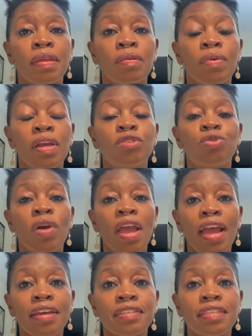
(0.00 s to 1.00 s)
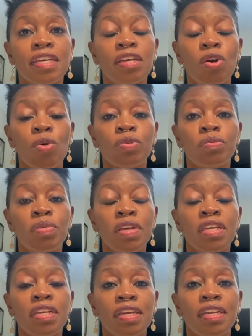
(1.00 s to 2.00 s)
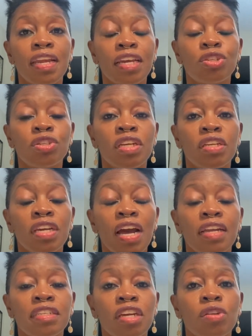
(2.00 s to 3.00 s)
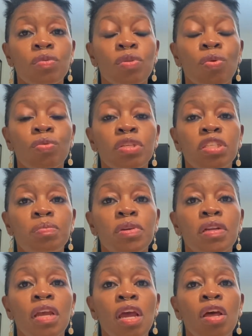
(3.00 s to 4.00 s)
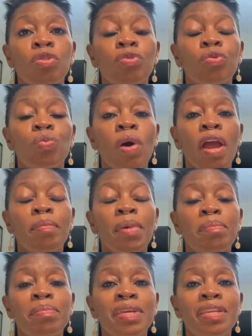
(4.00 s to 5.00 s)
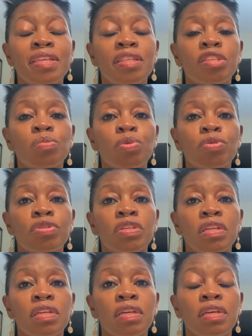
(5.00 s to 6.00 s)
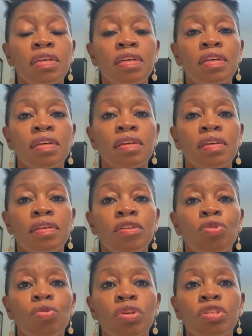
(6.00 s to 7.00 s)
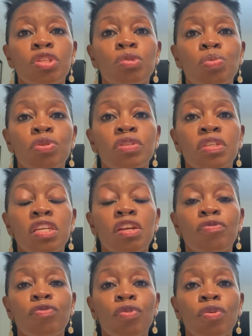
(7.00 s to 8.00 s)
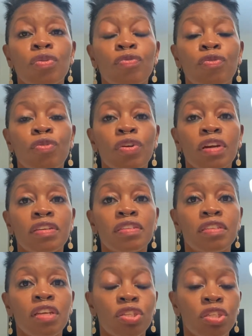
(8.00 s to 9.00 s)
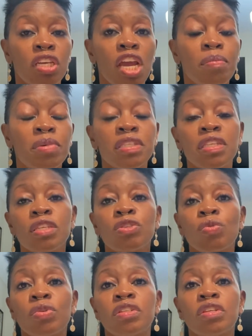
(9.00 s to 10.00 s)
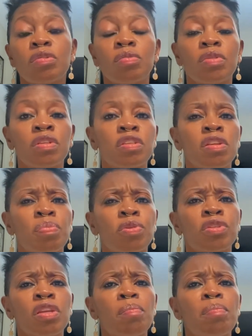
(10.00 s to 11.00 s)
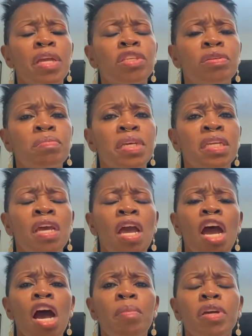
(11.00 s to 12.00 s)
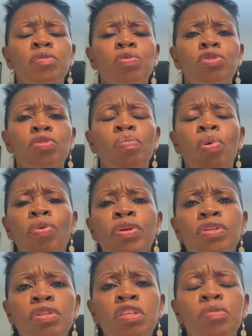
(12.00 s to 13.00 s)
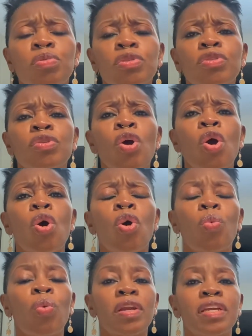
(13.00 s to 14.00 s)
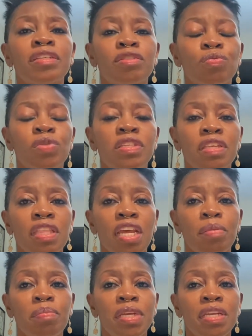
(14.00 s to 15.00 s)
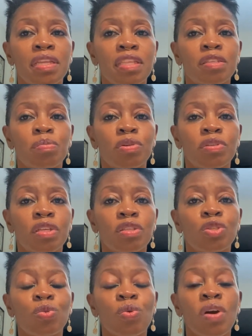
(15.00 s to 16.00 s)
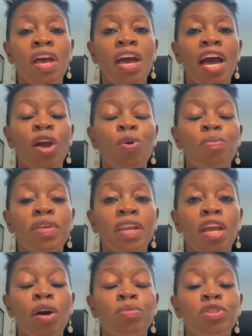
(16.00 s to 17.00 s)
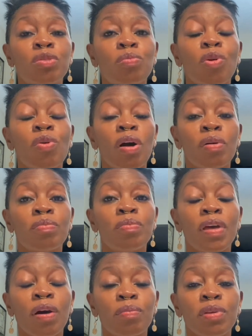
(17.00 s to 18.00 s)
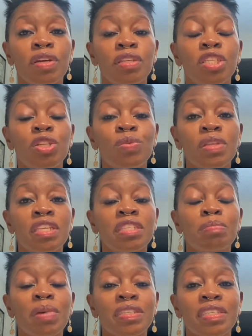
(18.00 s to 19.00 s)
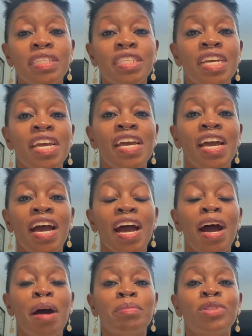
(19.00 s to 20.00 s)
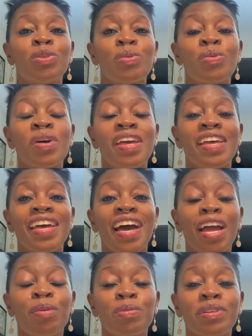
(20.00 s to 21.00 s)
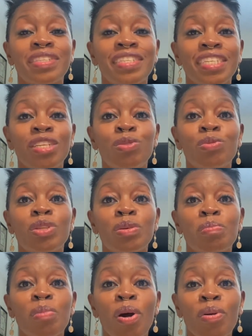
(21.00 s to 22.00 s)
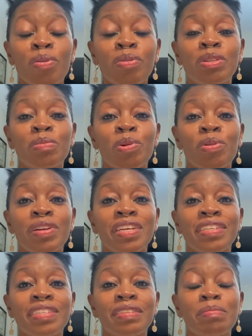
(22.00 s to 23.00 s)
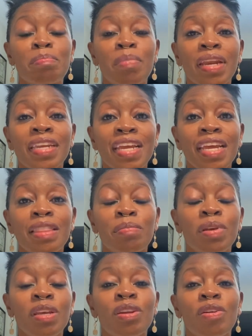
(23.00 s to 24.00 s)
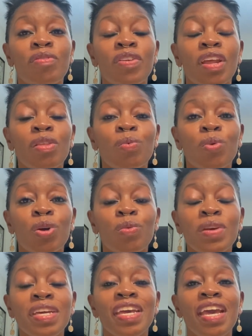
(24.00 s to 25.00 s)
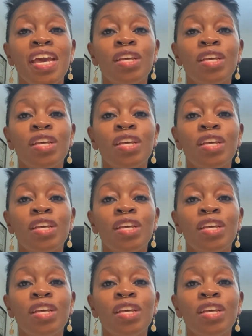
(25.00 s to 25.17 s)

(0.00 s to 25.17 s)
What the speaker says: Right? So asking, always being in connection and contact with the Holy Spirit. Lord, why am I meeting this person? You know, is this person here for such a time as this? Or is it a person I'm meant to meet? Am I supposed to pour into this person? Or what is the reason that I'm meeting this person? So I hope that helps. Tomorrow I'll be continuing this message. So I will see you tomorrow. Tomorrow is Monday, the beginning of another work week.